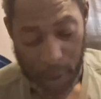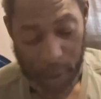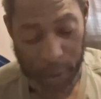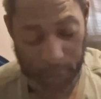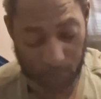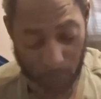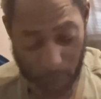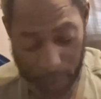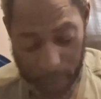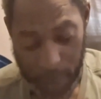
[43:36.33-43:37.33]

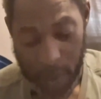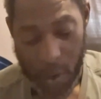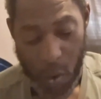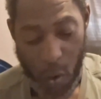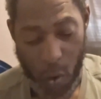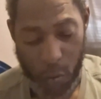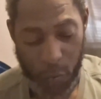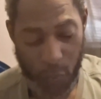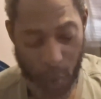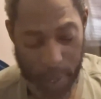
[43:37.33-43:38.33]
consecrate, or
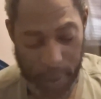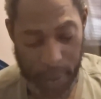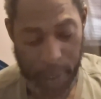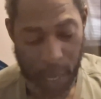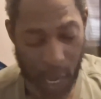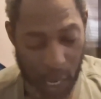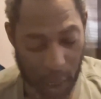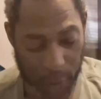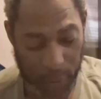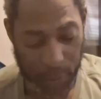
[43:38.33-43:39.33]
greatly
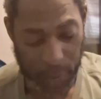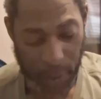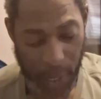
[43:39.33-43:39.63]
honor